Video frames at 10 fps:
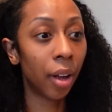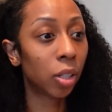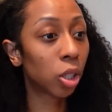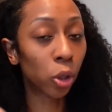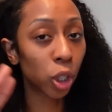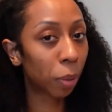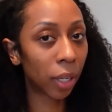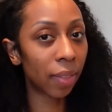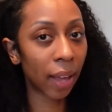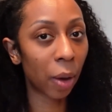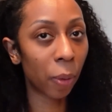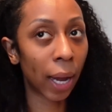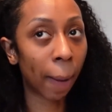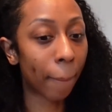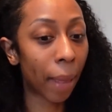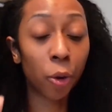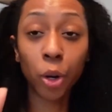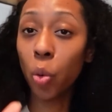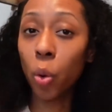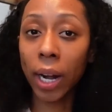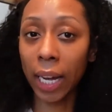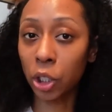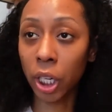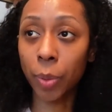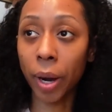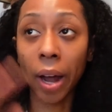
So just put it that way. I don't know what had transpired.